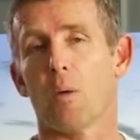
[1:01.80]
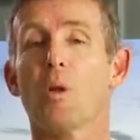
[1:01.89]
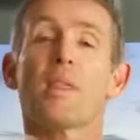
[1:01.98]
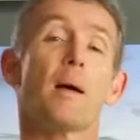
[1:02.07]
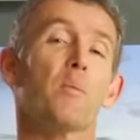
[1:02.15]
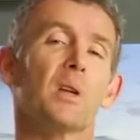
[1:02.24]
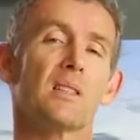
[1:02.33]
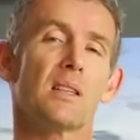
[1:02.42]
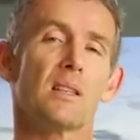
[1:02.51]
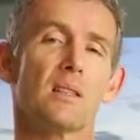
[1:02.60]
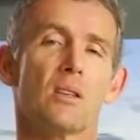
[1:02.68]
And what that
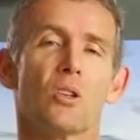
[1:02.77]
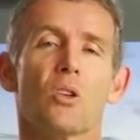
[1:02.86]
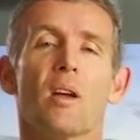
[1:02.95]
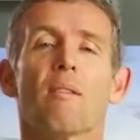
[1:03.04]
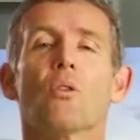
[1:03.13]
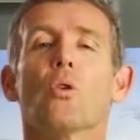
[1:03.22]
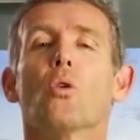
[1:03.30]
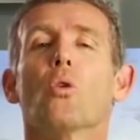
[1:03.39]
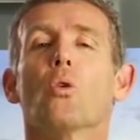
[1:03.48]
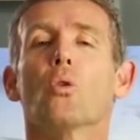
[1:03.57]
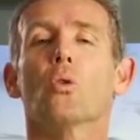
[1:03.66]
means is you have
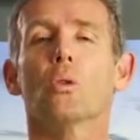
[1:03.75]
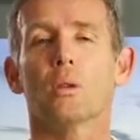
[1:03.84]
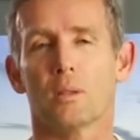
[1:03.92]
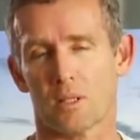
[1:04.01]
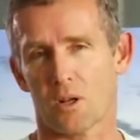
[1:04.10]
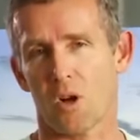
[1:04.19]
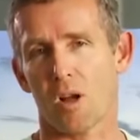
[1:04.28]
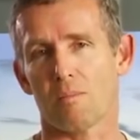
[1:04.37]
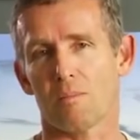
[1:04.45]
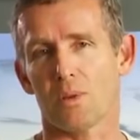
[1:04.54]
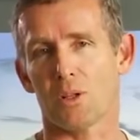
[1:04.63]
all the
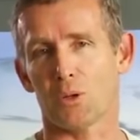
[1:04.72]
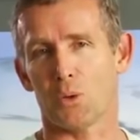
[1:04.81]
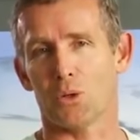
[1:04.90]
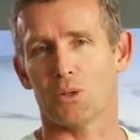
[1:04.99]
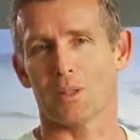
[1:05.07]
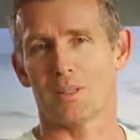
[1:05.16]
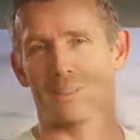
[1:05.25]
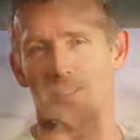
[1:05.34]
time in the world.